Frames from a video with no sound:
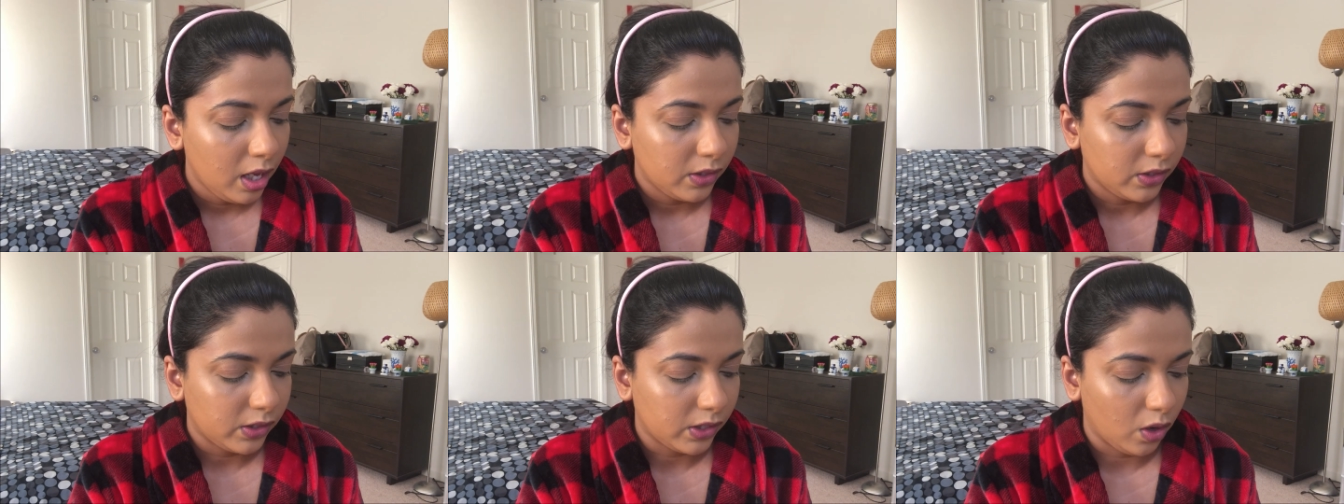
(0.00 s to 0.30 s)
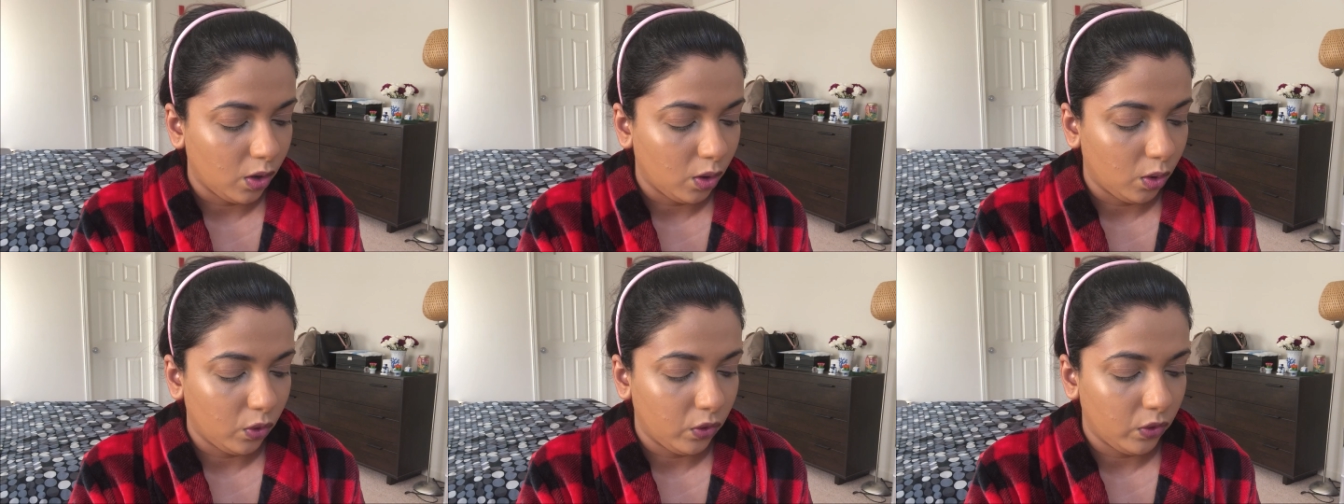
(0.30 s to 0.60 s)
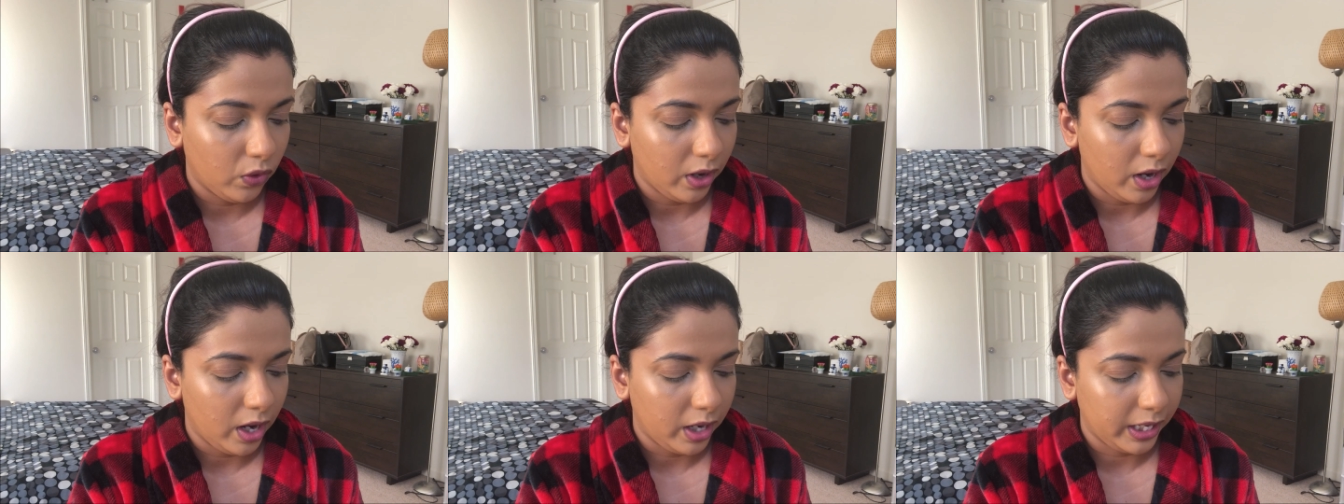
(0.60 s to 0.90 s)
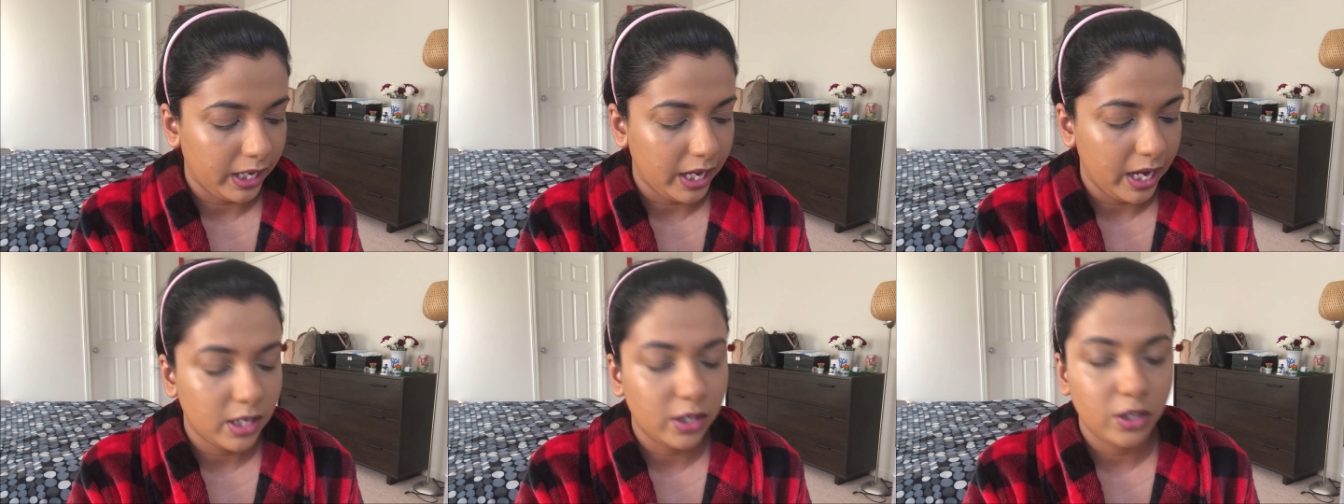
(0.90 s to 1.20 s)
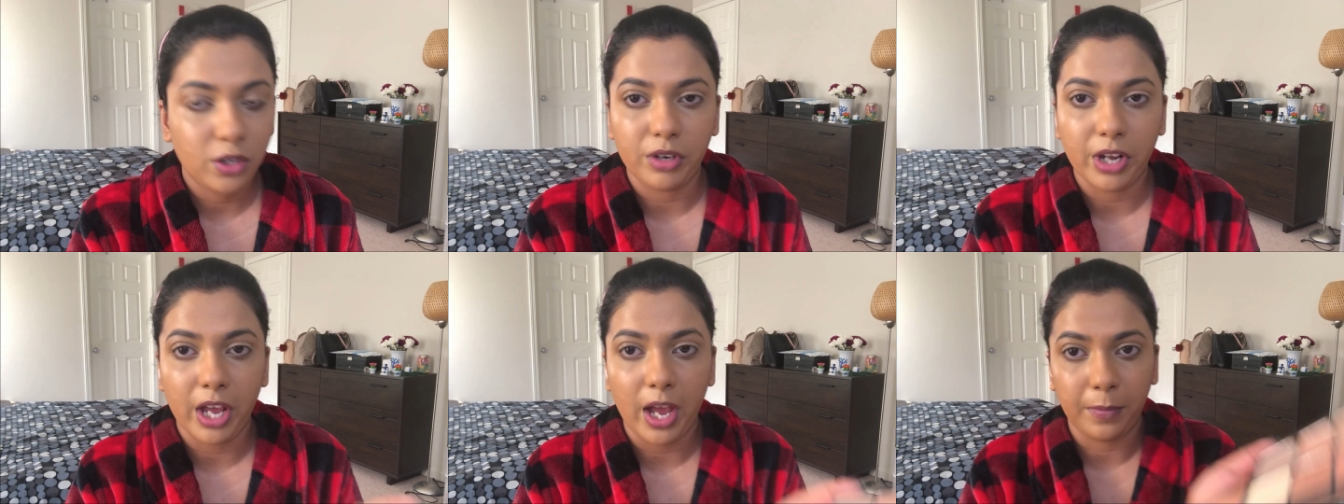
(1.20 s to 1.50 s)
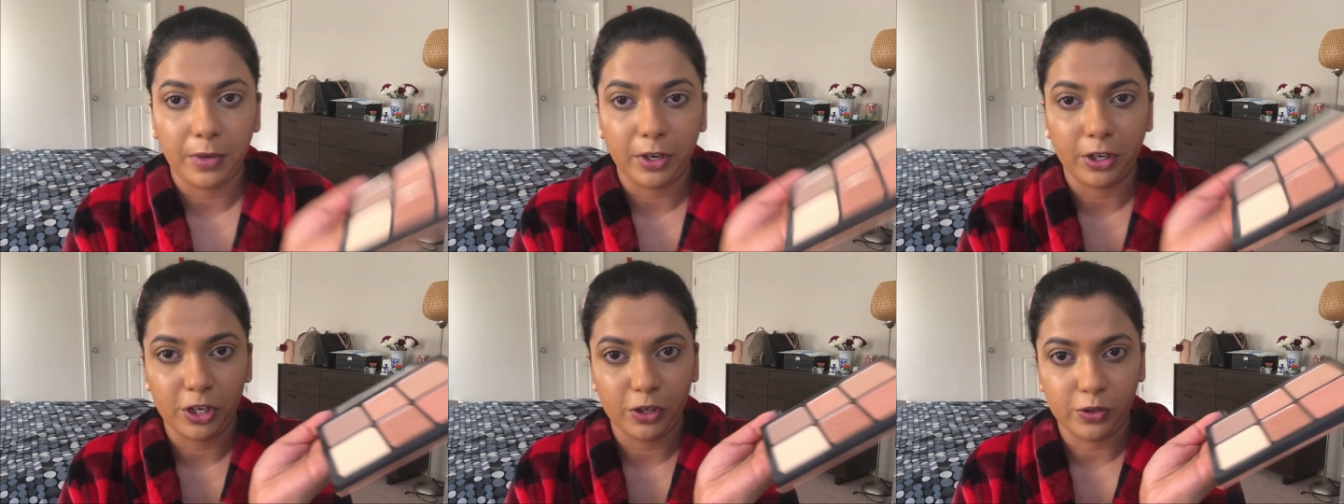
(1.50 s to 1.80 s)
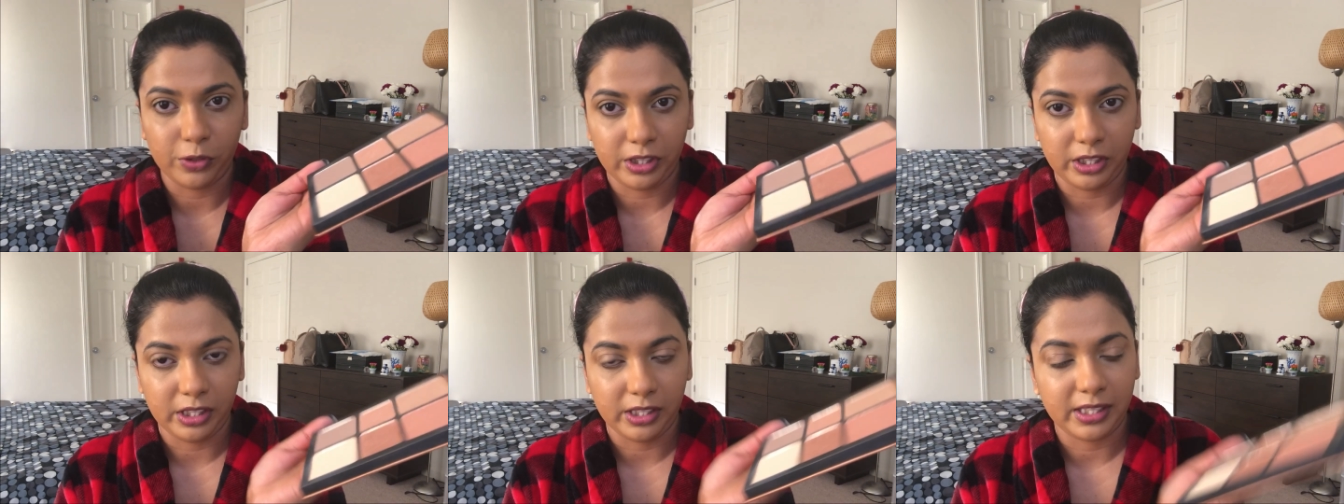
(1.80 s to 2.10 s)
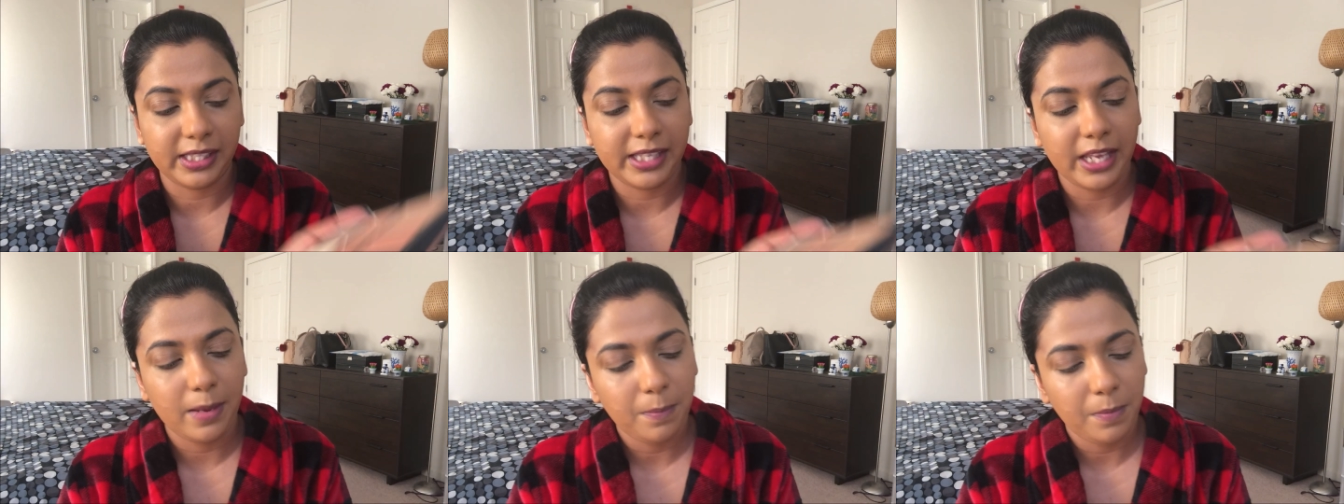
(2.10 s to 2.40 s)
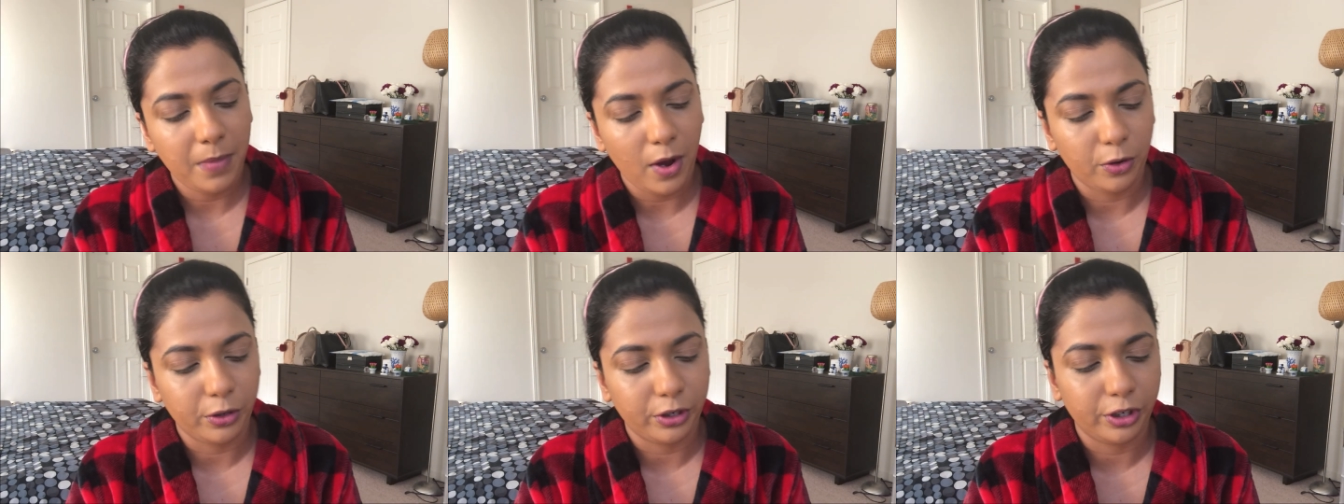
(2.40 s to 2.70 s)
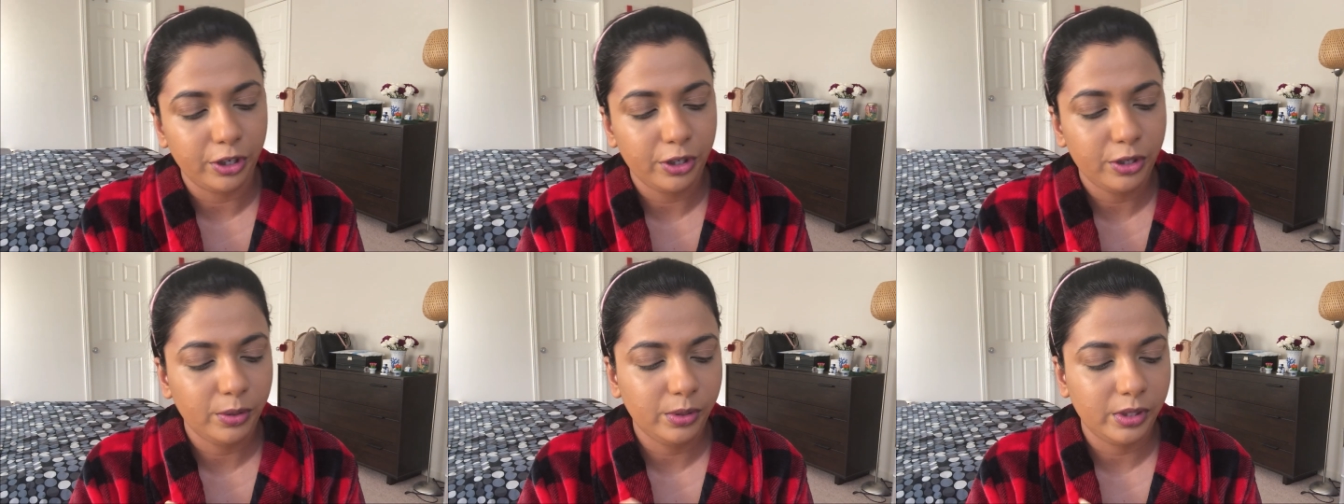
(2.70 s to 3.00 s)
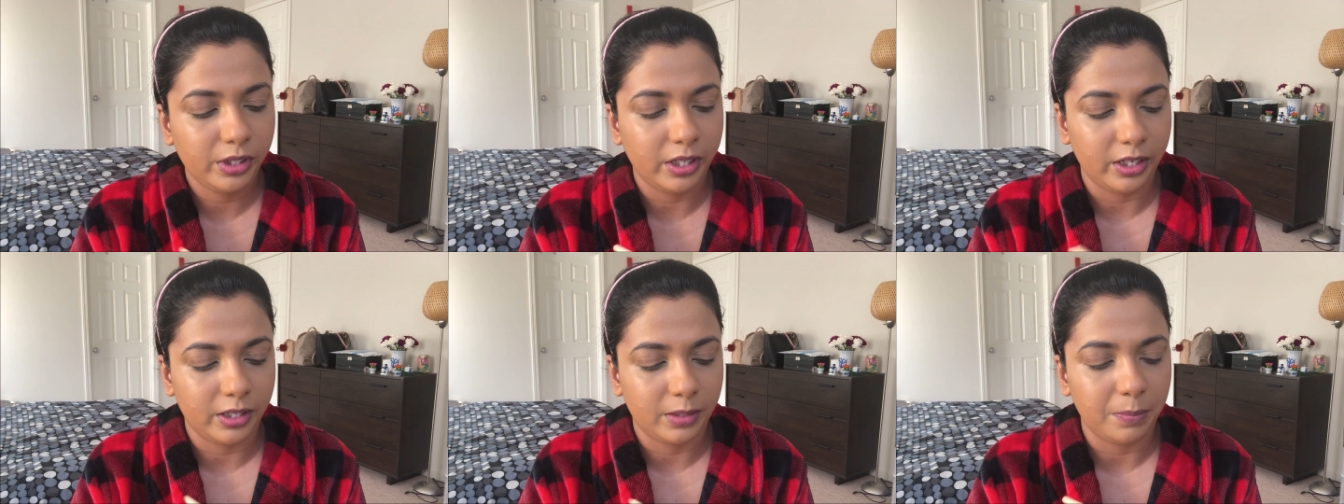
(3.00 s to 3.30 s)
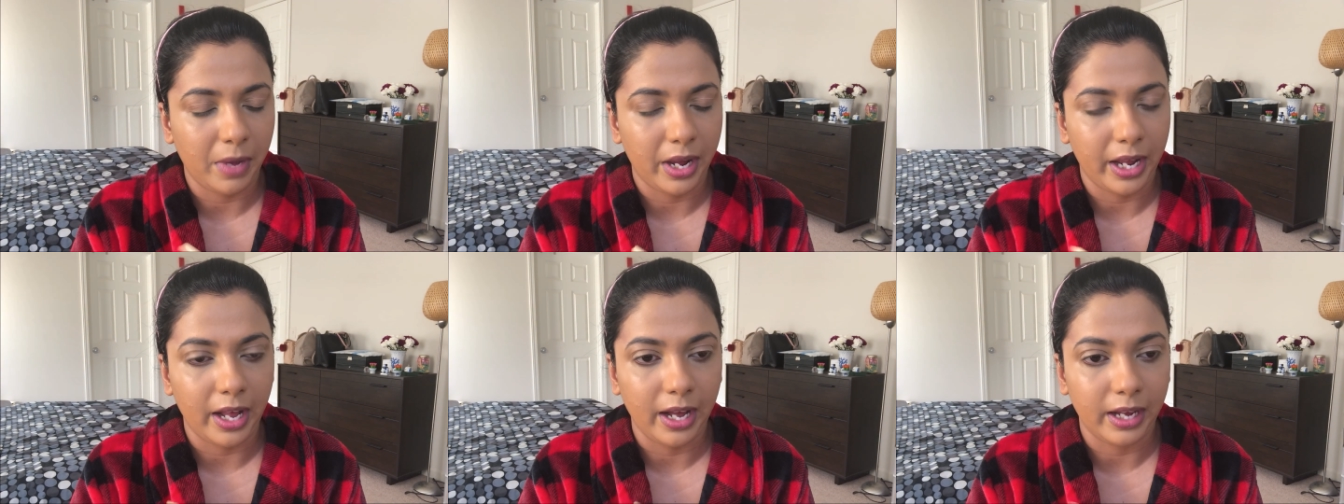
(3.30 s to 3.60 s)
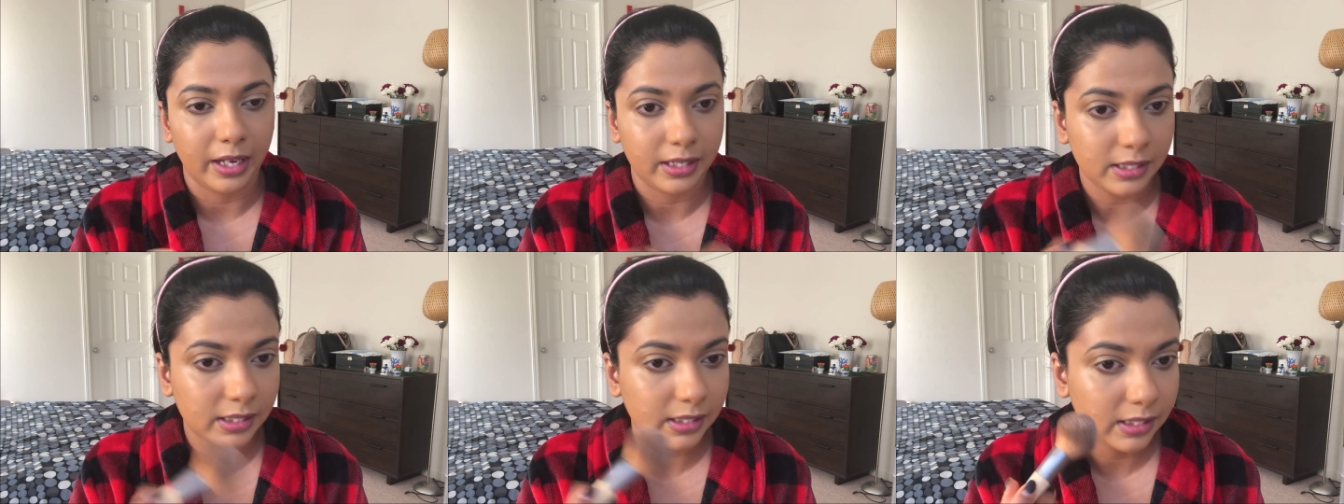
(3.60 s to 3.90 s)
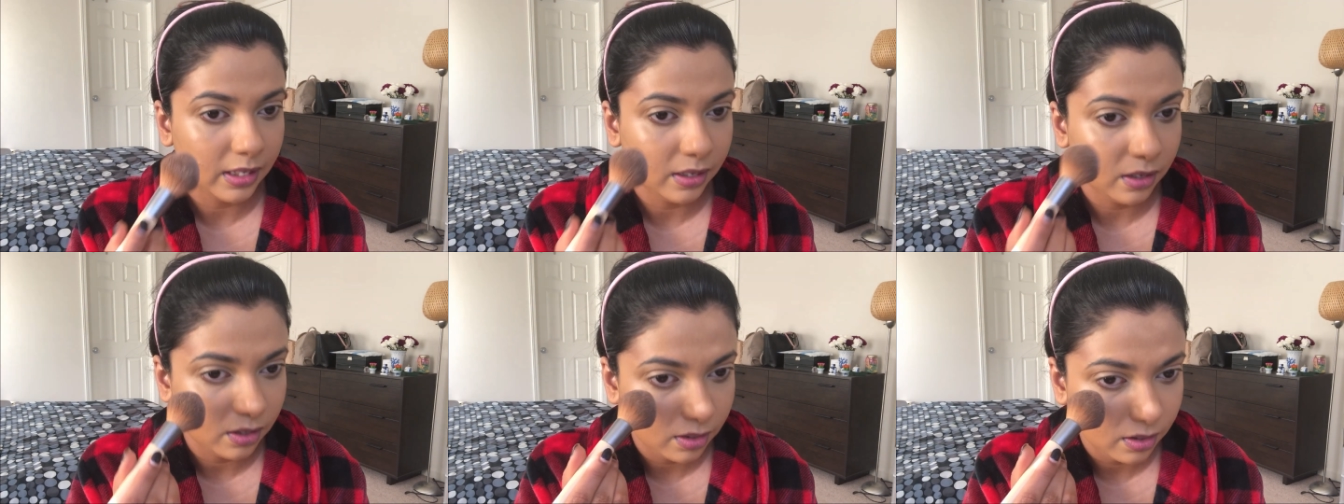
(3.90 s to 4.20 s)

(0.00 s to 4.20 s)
So again, today I'm gonna use the same powder to set my eyes,